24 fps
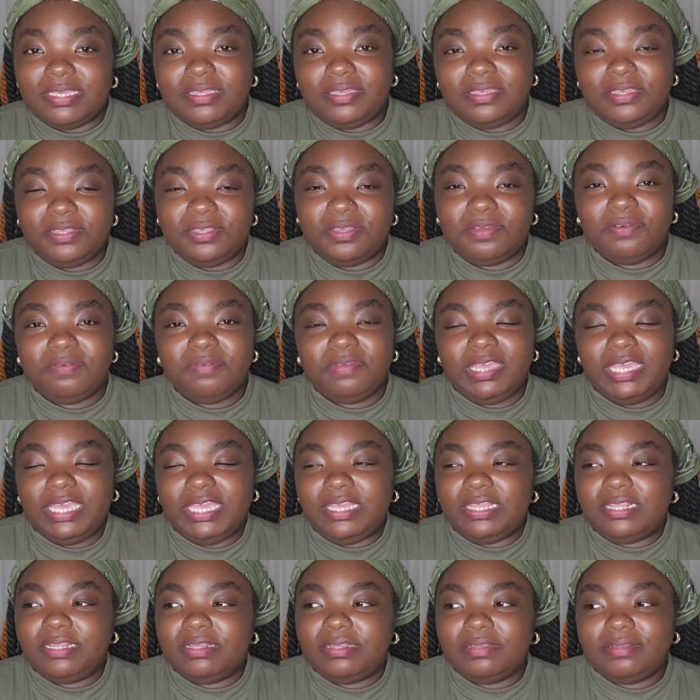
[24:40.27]
you know,
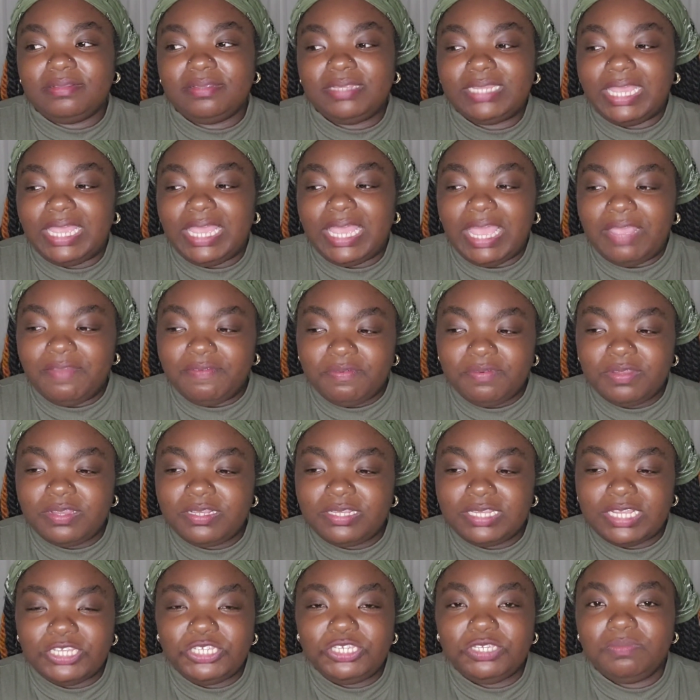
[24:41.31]
and not
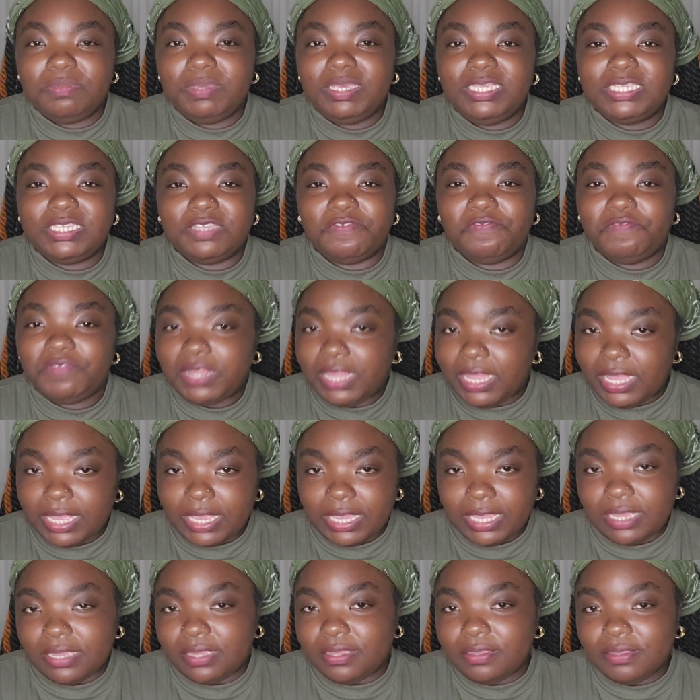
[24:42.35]
everyone that you meet is a
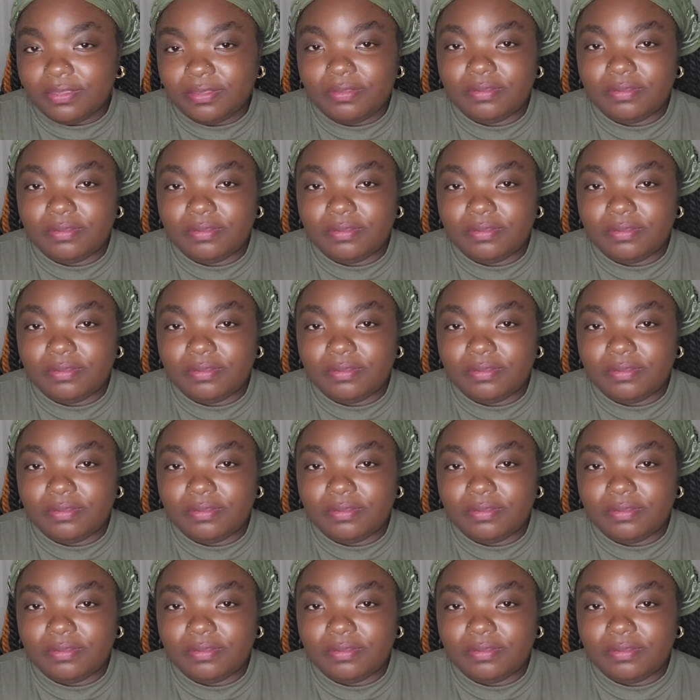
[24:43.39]
fly.